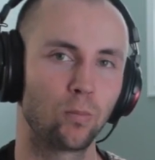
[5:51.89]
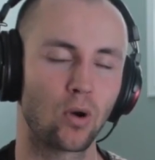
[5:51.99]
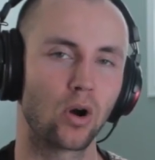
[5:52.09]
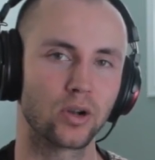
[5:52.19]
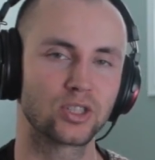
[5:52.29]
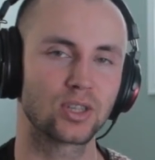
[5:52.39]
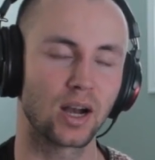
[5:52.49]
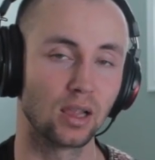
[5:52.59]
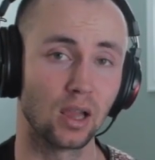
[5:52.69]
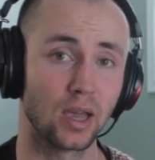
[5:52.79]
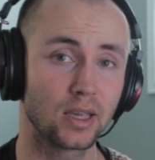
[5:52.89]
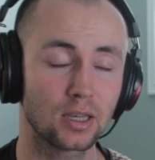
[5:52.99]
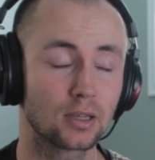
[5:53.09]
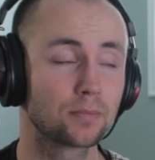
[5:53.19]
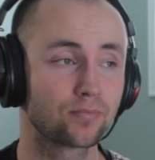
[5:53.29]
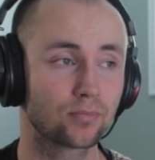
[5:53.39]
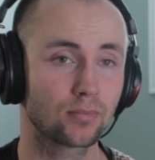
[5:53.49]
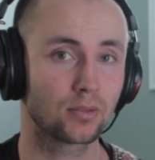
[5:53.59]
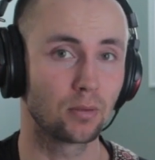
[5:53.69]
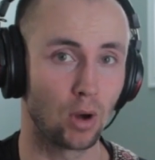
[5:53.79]
parts that I like
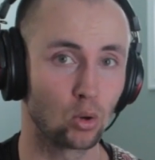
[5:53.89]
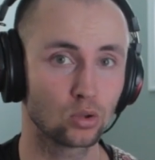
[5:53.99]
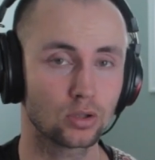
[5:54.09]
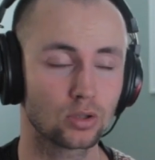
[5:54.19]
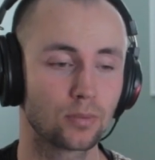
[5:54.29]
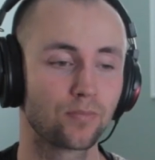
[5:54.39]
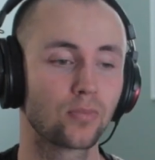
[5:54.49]
the most,